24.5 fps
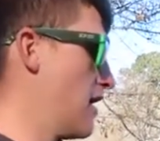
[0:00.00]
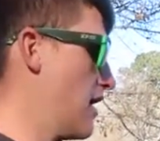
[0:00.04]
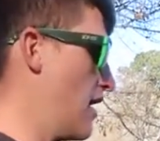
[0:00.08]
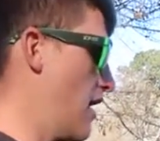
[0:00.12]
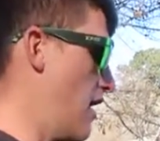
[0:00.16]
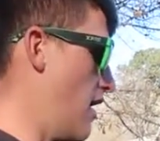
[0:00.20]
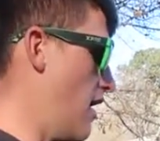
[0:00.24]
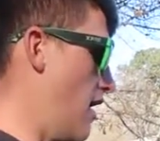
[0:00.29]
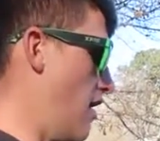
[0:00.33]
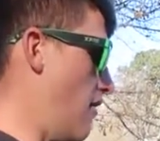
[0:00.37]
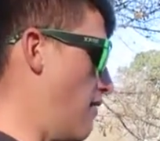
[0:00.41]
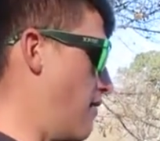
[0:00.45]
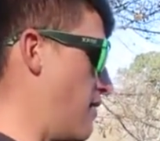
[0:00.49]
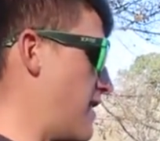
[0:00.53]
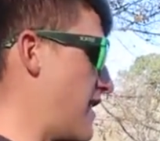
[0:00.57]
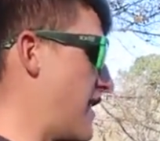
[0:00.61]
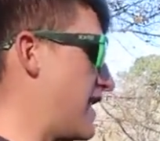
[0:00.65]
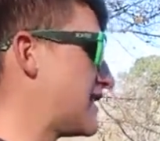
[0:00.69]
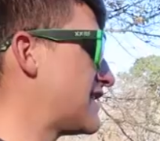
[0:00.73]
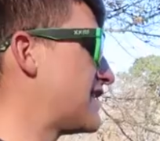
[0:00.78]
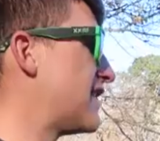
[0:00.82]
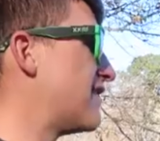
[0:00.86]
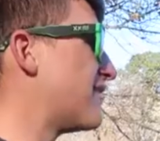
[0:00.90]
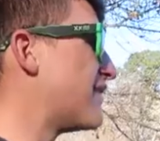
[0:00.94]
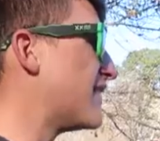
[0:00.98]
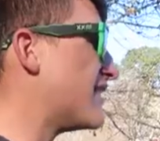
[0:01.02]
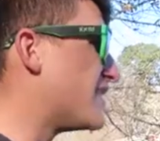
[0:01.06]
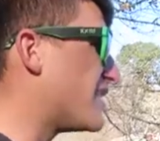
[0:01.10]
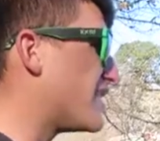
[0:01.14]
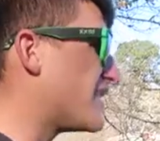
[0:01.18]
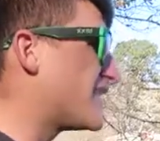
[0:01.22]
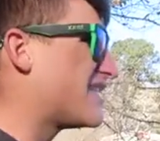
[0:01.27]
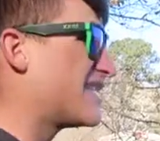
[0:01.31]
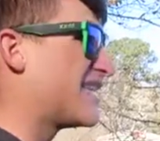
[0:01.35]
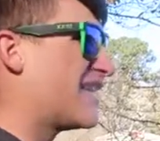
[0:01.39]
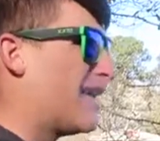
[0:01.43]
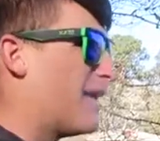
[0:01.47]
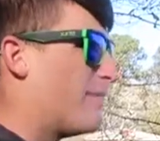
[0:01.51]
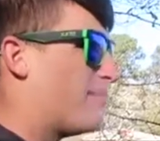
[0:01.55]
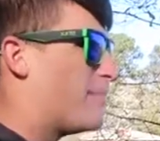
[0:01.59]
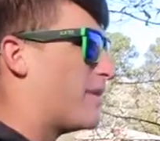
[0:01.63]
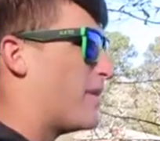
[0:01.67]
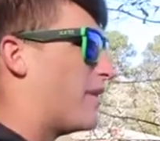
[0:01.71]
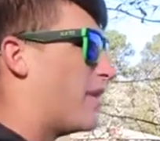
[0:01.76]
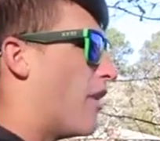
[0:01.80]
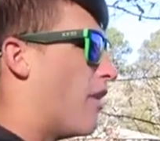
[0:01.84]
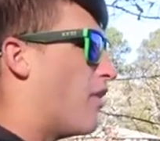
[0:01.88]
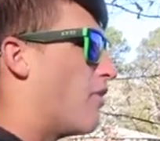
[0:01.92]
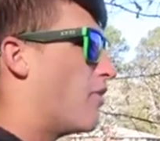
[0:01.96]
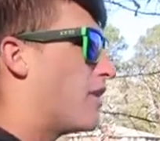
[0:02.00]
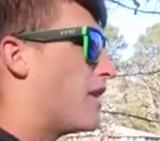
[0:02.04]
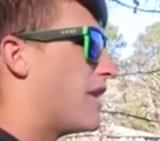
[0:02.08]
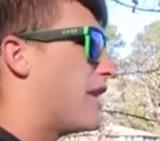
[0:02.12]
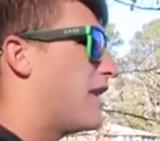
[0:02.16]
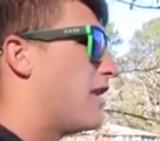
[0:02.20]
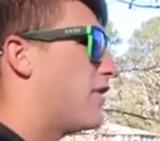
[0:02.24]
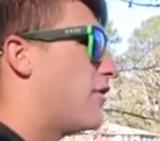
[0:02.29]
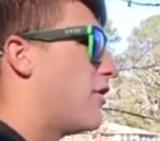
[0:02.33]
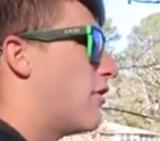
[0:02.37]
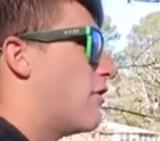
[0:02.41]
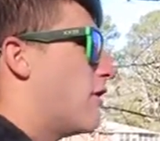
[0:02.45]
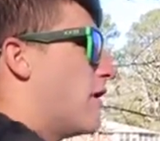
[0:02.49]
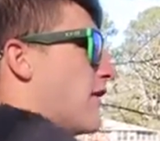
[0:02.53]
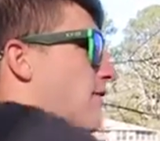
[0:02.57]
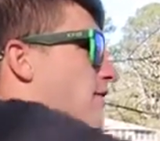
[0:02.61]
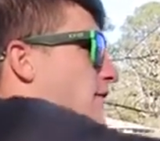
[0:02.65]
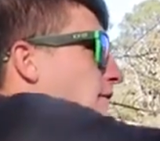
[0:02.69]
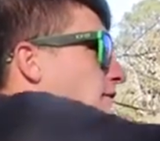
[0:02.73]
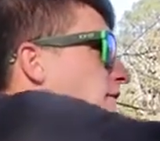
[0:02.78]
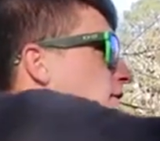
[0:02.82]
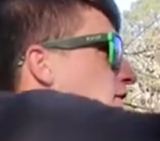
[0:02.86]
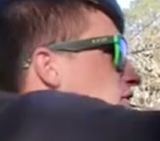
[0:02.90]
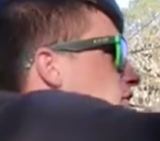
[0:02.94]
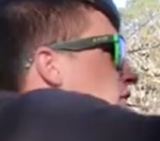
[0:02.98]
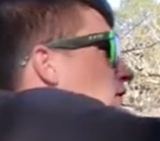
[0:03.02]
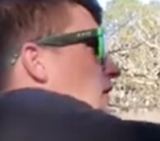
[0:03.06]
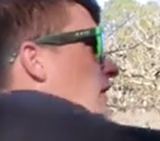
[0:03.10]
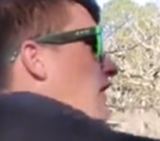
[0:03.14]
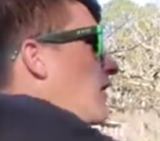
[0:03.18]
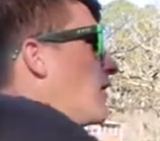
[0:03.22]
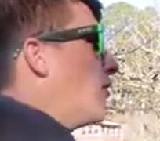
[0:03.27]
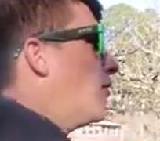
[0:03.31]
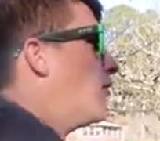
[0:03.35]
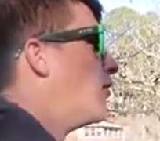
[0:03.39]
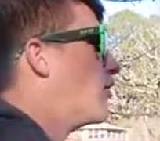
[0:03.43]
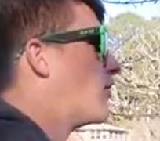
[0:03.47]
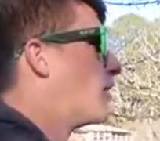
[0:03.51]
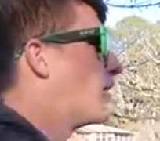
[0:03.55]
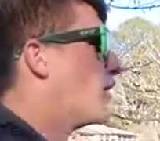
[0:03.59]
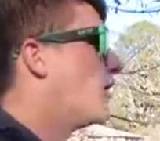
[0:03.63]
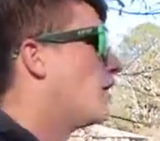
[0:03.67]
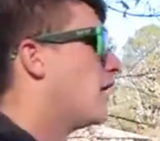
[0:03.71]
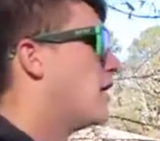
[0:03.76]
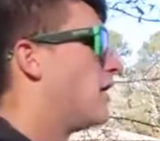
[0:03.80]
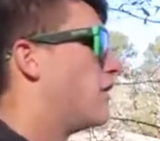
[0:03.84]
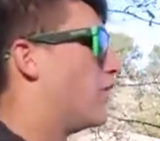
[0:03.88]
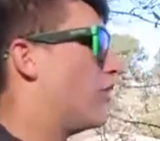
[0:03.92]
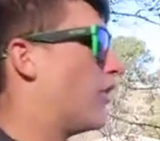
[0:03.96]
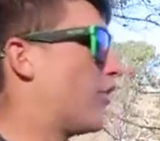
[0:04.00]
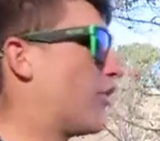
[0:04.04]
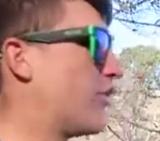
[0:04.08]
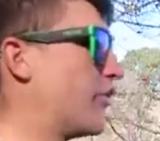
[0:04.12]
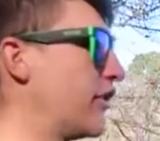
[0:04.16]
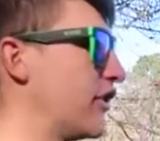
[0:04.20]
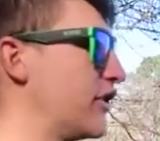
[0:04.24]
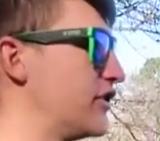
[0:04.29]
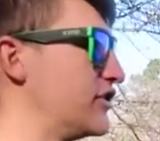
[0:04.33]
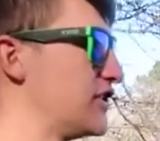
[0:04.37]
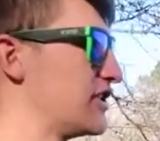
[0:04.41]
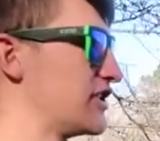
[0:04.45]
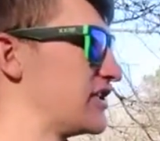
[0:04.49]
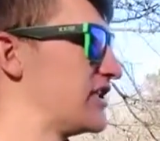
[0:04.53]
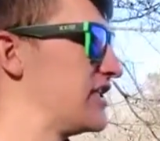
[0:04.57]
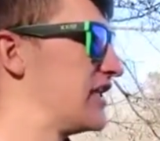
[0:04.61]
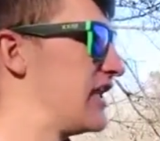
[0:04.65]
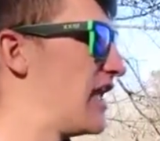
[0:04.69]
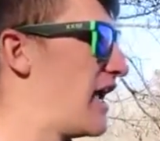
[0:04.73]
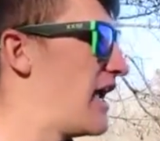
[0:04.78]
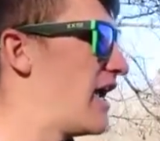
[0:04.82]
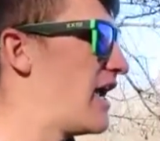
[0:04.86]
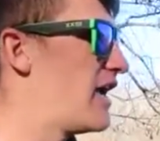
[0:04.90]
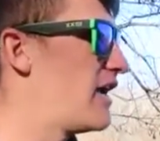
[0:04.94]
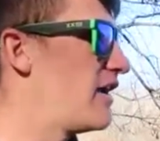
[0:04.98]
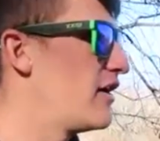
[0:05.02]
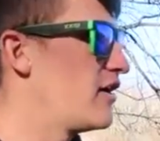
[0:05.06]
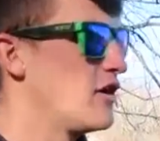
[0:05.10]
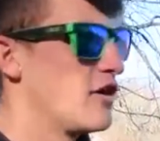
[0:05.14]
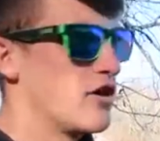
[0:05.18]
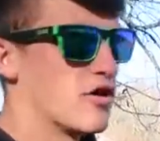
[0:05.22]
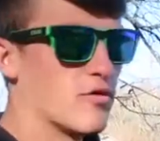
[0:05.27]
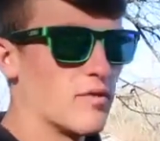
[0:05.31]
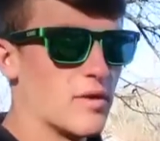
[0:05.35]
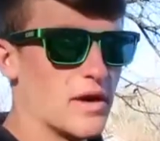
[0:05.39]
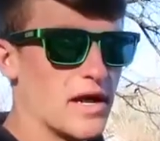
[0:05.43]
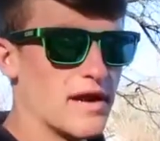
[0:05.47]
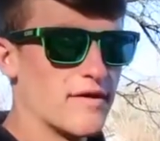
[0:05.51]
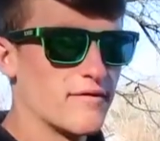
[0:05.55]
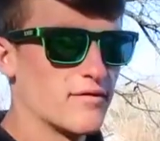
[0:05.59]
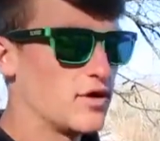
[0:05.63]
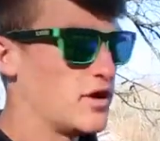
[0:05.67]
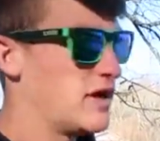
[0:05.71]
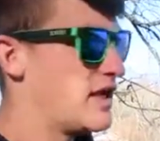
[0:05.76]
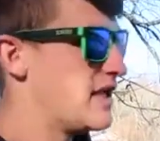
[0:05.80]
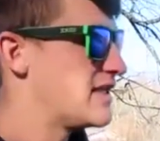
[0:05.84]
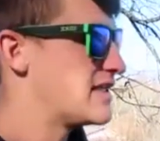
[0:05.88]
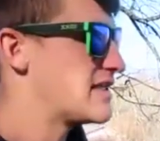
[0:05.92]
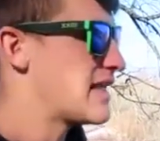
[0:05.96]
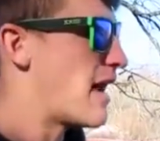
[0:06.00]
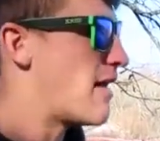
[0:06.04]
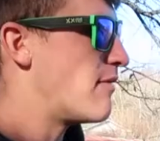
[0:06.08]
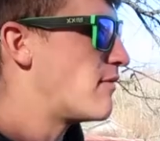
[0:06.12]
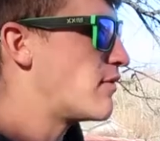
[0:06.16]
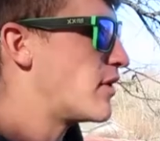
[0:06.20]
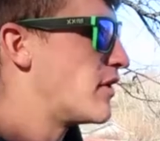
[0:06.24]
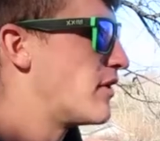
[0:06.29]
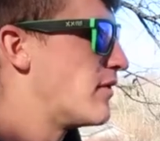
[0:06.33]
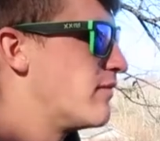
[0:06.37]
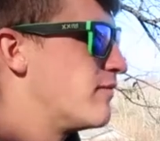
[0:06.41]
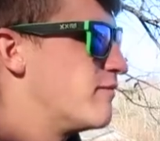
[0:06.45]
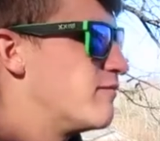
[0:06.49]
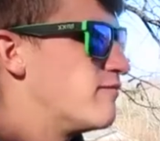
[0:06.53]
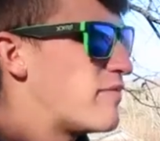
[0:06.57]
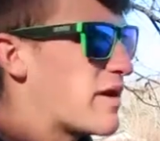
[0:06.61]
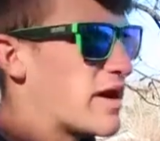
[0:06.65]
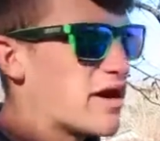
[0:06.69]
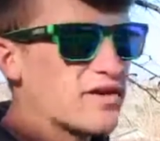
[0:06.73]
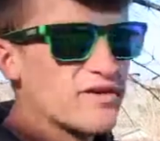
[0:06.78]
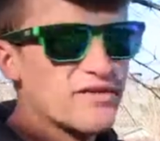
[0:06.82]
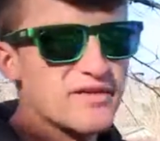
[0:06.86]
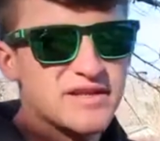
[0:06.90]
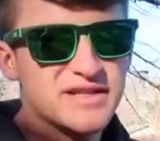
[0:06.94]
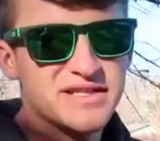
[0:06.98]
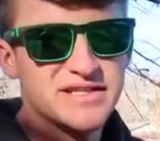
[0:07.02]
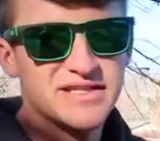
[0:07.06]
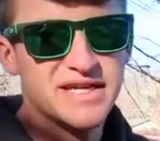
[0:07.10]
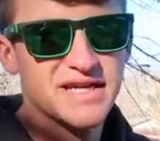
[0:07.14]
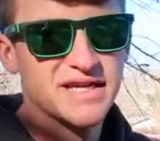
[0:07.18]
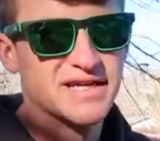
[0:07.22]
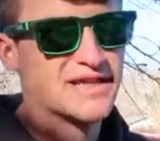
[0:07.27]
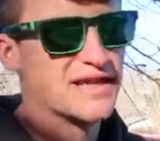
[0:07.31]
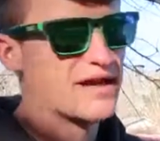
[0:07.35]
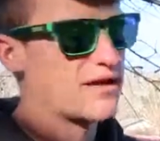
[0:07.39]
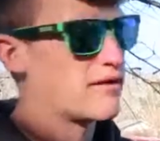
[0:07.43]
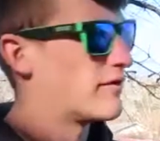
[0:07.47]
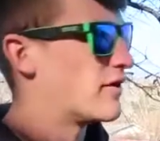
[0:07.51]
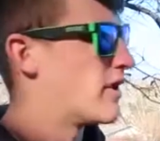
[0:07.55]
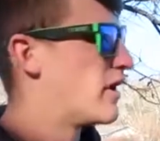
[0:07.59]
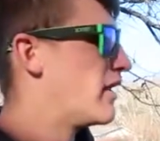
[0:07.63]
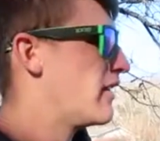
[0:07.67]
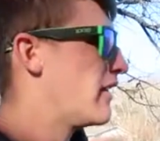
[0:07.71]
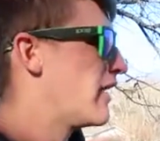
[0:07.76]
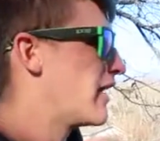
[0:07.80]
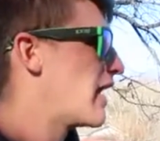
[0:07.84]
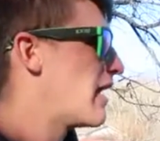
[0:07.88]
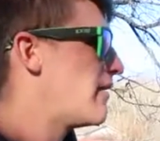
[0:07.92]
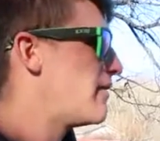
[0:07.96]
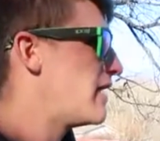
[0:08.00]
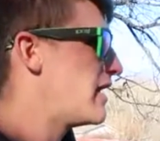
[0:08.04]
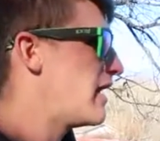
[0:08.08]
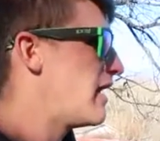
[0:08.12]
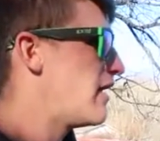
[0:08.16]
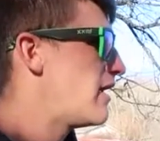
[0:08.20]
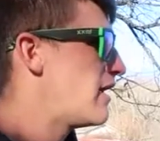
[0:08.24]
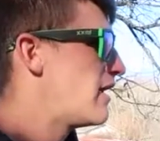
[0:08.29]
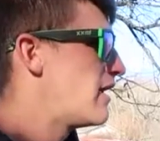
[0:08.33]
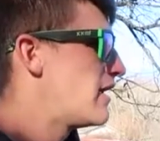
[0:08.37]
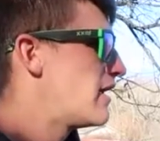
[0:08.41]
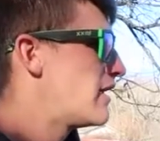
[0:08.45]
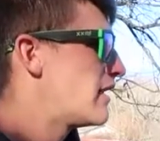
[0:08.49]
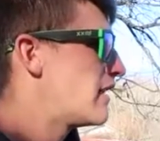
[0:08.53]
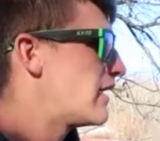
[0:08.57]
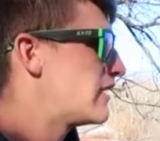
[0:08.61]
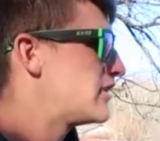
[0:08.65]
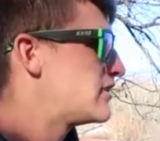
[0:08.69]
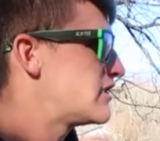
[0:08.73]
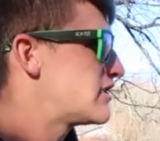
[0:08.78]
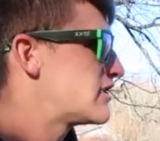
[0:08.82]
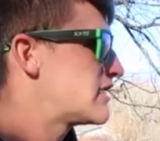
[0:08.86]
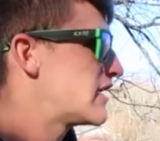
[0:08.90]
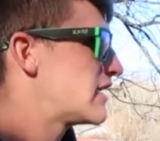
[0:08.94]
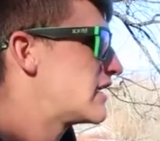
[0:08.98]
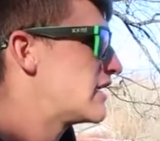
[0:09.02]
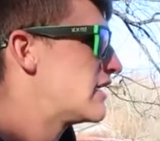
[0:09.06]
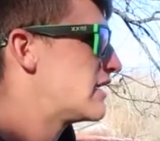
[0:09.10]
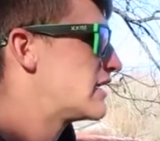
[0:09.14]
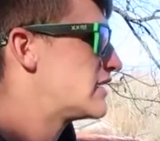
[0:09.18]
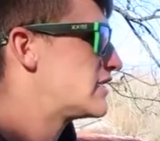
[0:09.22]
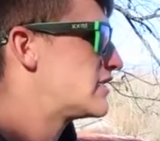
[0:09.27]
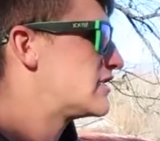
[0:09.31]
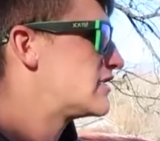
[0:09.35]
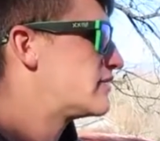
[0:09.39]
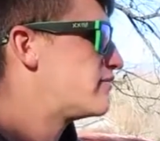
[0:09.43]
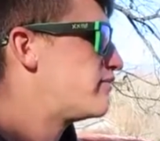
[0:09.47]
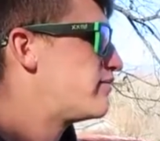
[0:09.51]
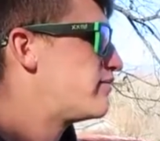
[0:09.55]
But that's something just to keep in note. You know, if the fish are a little more lethargic today or whatever it is, I'm gonna barely tick that rod. Like, I mean, I like just like this,